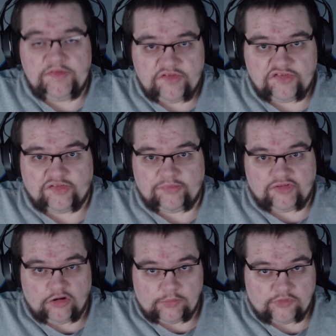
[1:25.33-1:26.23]
the business
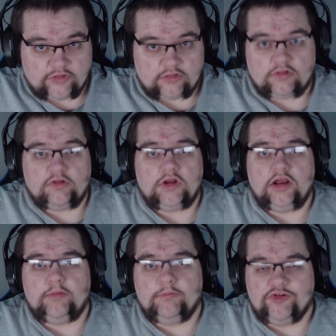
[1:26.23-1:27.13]
subscription,
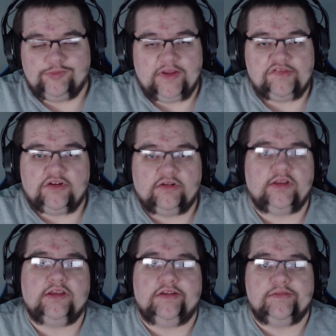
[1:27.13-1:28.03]
which
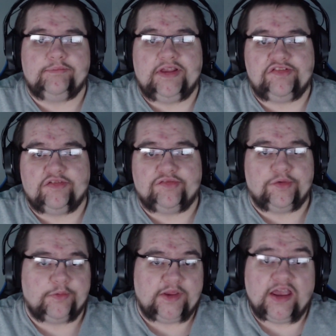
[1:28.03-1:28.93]
basically it makes it
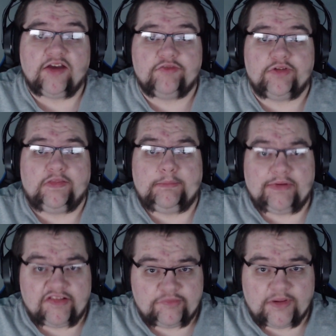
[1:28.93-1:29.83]
so we have
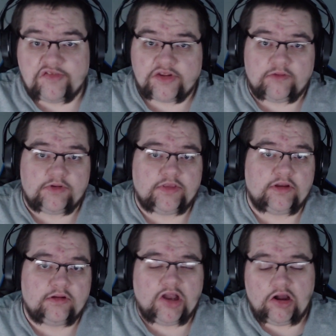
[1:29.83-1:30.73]
unlimited space and
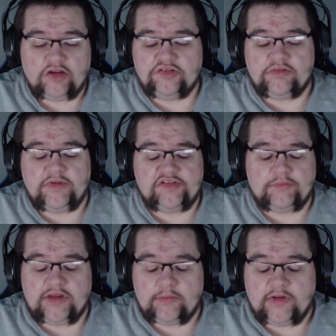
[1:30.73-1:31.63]
everything. Costs a
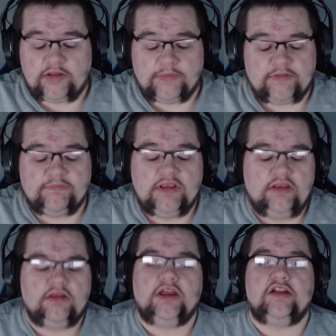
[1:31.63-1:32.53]
decent amount of money, but
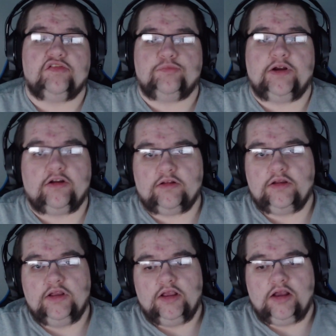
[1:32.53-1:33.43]
I can spare
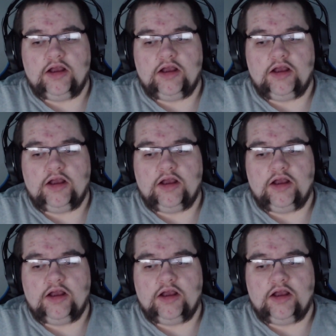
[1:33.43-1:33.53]
it.